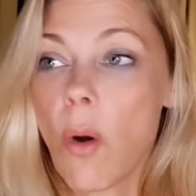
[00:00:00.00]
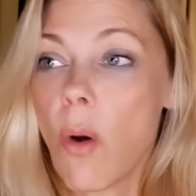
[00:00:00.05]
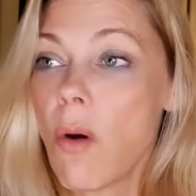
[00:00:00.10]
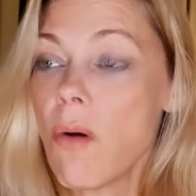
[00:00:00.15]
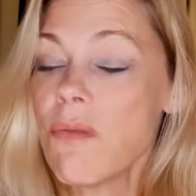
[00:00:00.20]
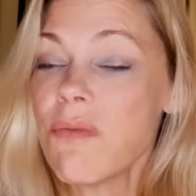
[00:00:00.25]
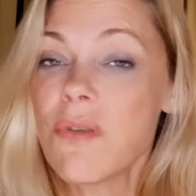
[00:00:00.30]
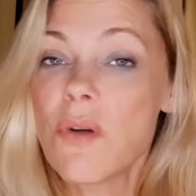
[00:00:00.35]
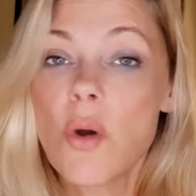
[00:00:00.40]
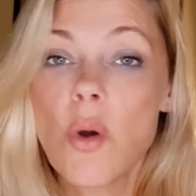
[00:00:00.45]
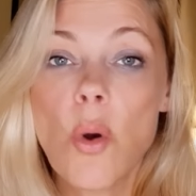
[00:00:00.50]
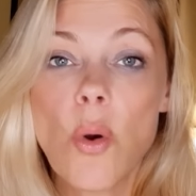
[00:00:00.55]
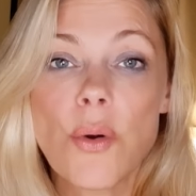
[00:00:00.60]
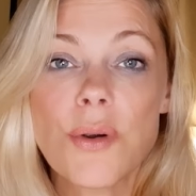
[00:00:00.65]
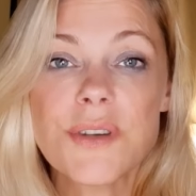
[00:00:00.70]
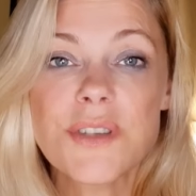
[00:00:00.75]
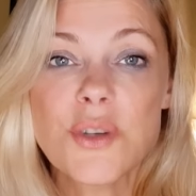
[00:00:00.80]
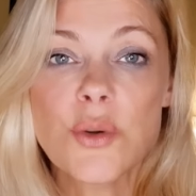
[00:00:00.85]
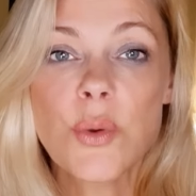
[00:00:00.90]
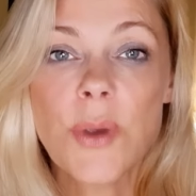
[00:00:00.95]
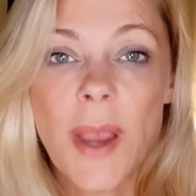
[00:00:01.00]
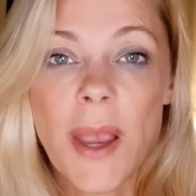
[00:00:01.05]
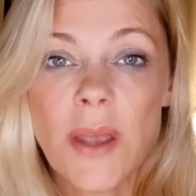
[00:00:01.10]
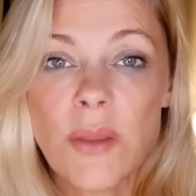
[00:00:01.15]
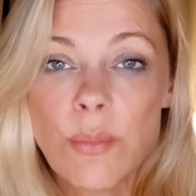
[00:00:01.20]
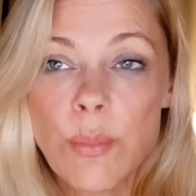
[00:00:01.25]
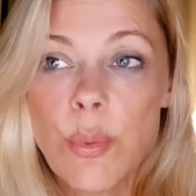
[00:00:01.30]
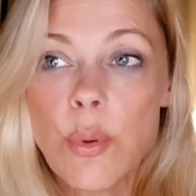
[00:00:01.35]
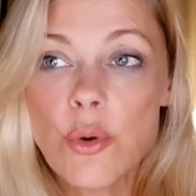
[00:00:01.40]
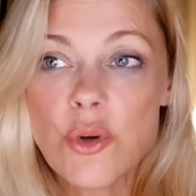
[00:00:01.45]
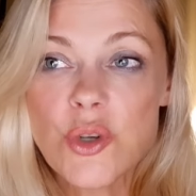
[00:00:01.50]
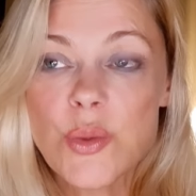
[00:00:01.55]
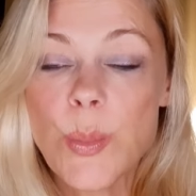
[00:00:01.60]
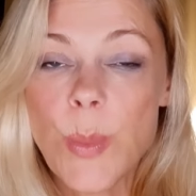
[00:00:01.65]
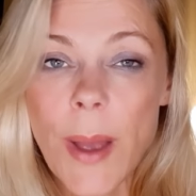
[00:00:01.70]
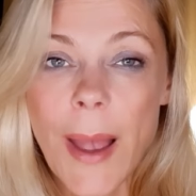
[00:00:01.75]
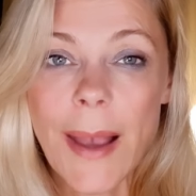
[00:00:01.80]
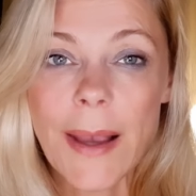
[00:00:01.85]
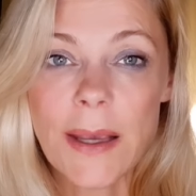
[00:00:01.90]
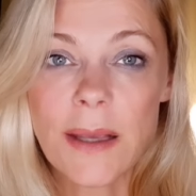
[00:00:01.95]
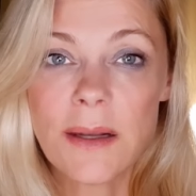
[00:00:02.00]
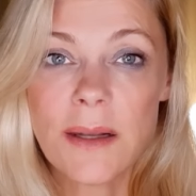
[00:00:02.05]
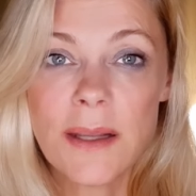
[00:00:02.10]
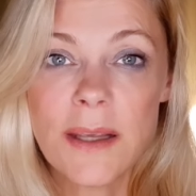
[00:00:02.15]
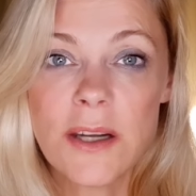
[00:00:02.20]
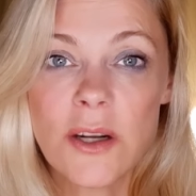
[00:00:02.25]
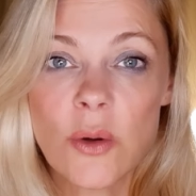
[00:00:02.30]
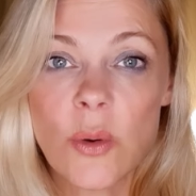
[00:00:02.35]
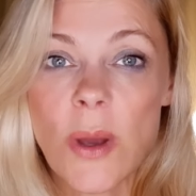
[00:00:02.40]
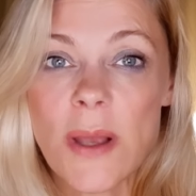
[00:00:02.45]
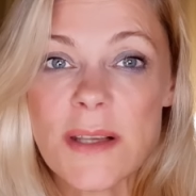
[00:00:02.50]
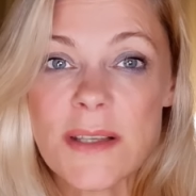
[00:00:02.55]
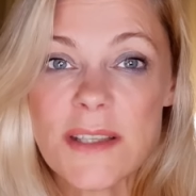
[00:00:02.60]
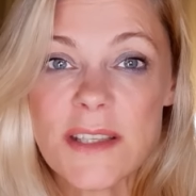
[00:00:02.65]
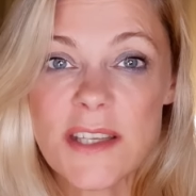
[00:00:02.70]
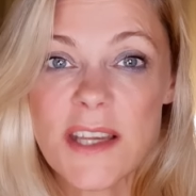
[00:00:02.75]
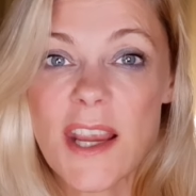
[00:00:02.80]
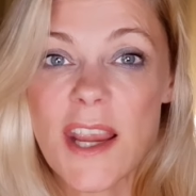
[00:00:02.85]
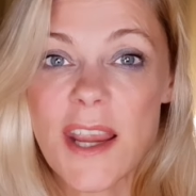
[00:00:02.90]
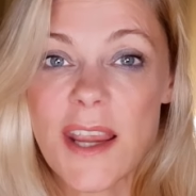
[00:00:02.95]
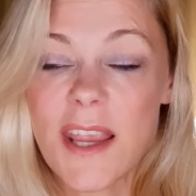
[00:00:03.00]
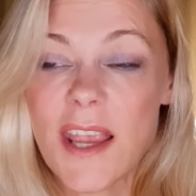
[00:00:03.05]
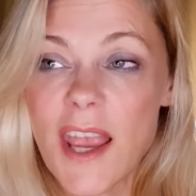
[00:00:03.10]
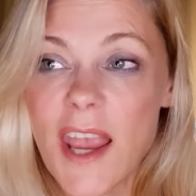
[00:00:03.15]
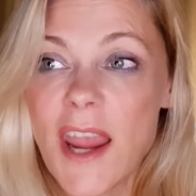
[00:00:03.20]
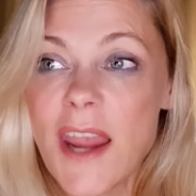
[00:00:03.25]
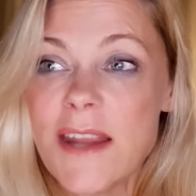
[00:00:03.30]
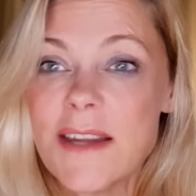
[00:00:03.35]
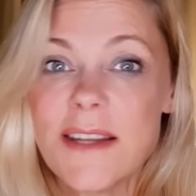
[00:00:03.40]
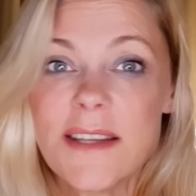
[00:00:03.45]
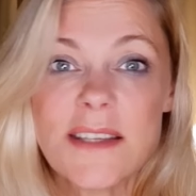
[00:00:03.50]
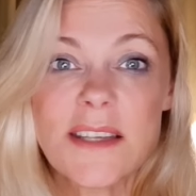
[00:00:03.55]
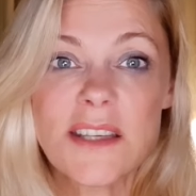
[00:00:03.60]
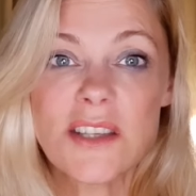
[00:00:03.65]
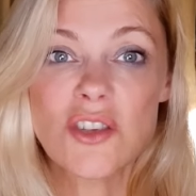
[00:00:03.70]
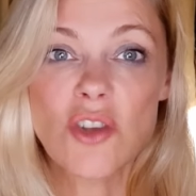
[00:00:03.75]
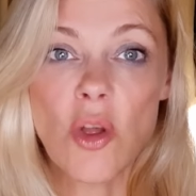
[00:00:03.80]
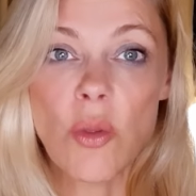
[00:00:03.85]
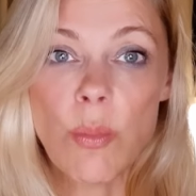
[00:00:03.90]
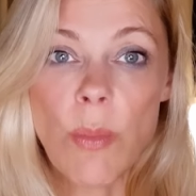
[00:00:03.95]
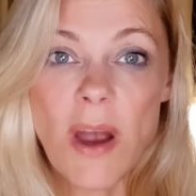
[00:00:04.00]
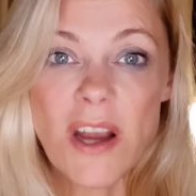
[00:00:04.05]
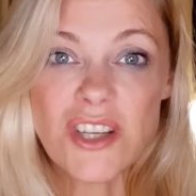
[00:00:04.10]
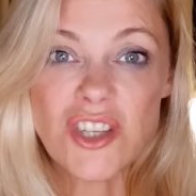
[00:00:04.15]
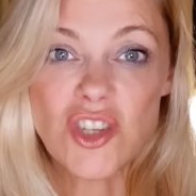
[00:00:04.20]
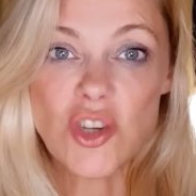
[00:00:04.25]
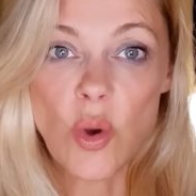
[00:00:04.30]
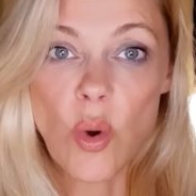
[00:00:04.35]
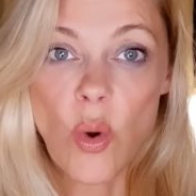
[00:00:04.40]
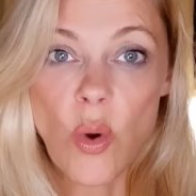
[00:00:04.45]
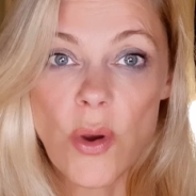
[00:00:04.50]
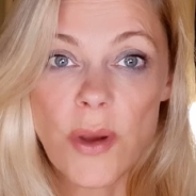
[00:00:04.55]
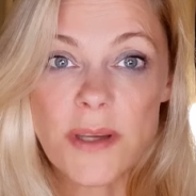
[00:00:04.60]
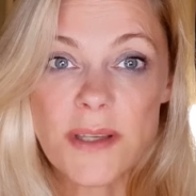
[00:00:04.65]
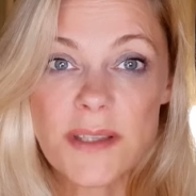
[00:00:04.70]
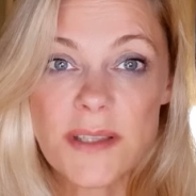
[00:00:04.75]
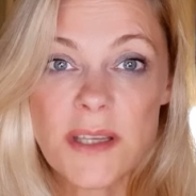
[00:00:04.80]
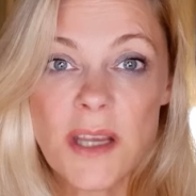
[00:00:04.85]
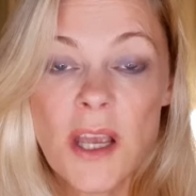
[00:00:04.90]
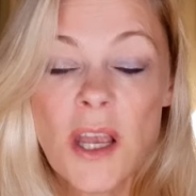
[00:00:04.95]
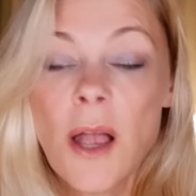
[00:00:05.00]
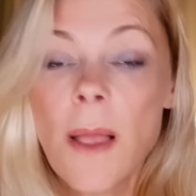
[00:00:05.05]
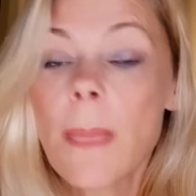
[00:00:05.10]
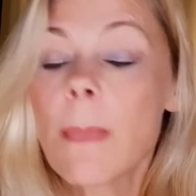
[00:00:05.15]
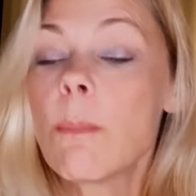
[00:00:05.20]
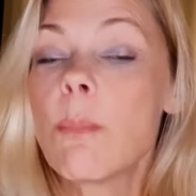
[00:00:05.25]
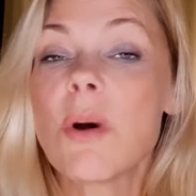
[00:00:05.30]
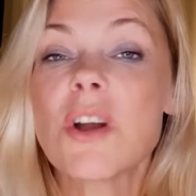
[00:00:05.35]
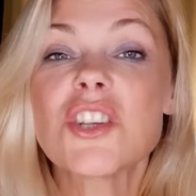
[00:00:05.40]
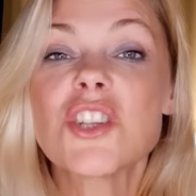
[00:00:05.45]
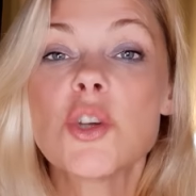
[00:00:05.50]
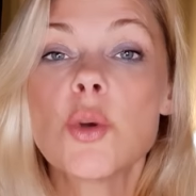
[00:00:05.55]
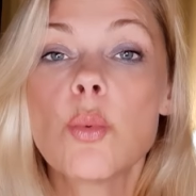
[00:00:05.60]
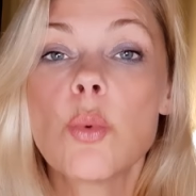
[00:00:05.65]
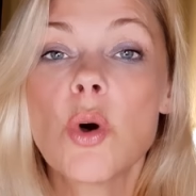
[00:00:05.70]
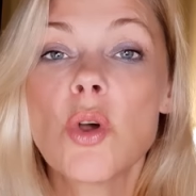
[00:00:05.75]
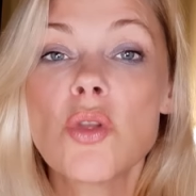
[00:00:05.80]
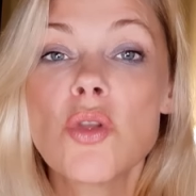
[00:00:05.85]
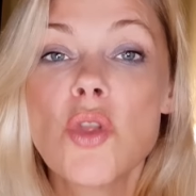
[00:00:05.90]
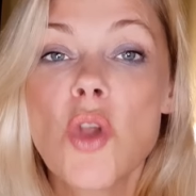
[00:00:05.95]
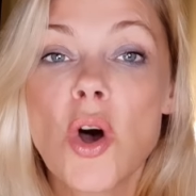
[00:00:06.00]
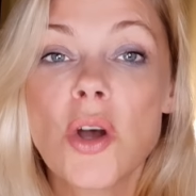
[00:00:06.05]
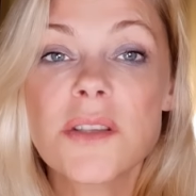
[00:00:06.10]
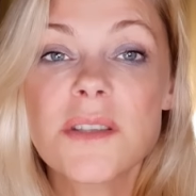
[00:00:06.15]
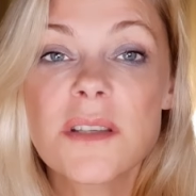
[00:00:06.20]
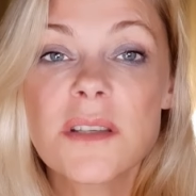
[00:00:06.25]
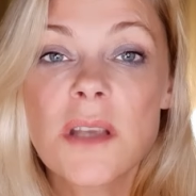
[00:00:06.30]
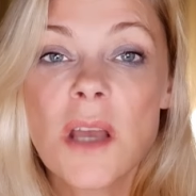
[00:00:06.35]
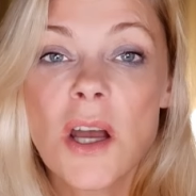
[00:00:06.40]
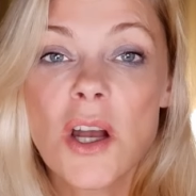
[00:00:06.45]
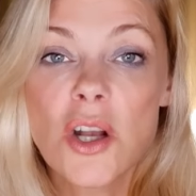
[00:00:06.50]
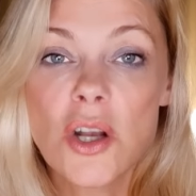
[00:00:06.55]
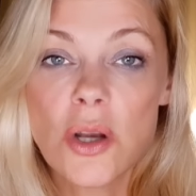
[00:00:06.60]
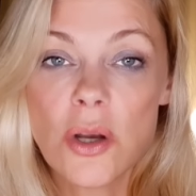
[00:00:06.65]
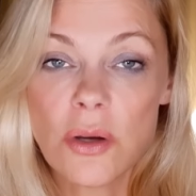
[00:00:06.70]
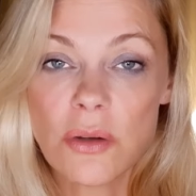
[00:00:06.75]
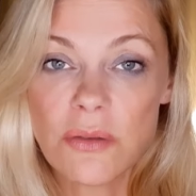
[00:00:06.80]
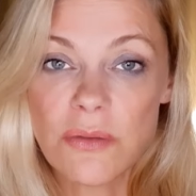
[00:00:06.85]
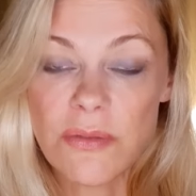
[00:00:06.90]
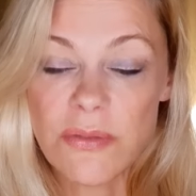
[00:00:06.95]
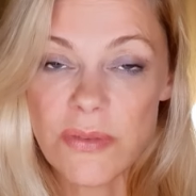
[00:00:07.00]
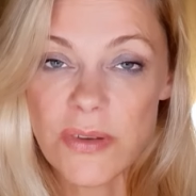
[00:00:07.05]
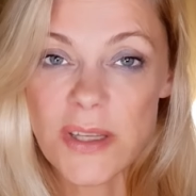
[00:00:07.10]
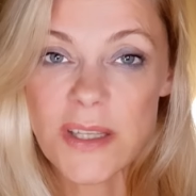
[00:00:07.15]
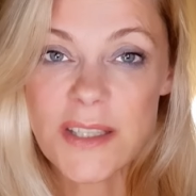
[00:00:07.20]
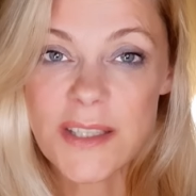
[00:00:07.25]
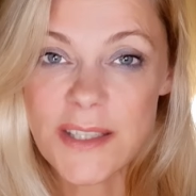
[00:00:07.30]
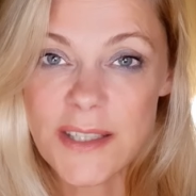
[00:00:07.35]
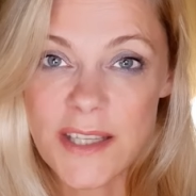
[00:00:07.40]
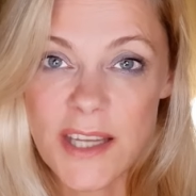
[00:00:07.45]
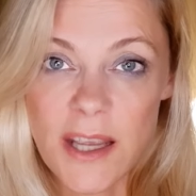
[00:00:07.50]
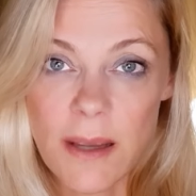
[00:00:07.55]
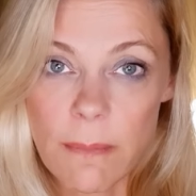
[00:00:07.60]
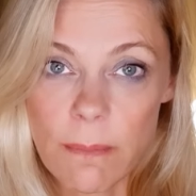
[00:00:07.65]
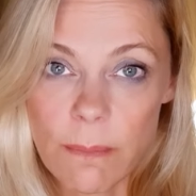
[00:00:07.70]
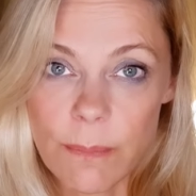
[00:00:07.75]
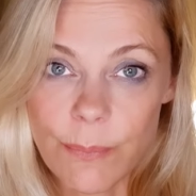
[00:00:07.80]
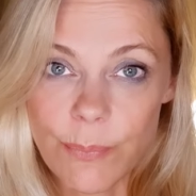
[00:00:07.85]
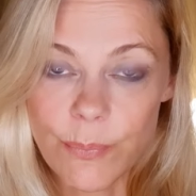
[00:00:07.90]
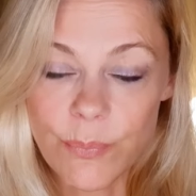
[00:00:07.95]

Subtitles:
Of course, you can push back a little and saying, hey, this is not my choice, but you will not convince them.